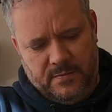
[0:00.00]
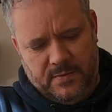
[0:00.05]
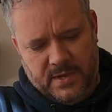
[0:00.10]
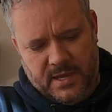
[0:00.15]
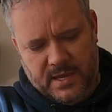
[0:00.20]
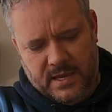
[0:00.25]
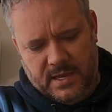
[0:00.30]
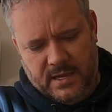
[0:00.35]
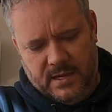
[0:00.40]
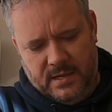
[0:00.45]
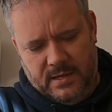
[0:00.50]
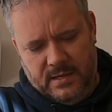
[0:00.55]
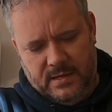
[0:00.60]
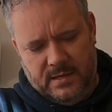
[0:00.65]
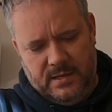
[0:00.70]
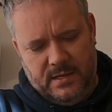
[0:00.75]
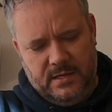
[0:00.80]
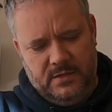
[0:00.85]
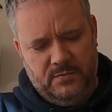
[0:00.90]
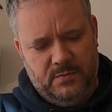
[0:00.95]
bag
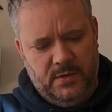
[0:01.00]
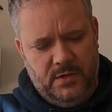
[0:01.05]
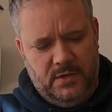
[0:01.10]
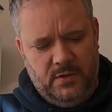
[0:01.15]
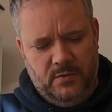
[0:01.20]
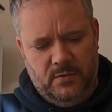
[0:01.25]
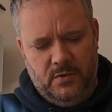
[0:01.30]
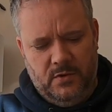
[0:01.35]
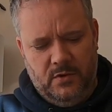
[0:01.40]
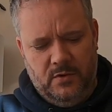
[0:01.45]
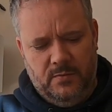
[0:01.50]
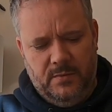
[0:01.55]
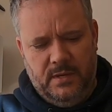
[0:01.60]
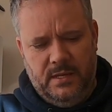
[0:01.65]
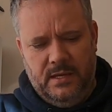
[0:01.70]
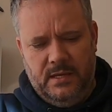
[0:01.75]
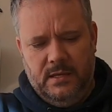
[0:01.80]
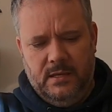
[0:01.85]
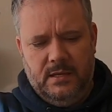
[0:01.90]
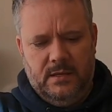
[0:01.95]
as we do
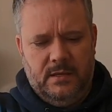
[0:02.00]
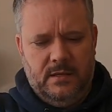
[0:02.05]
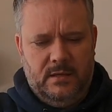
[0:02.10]
normally,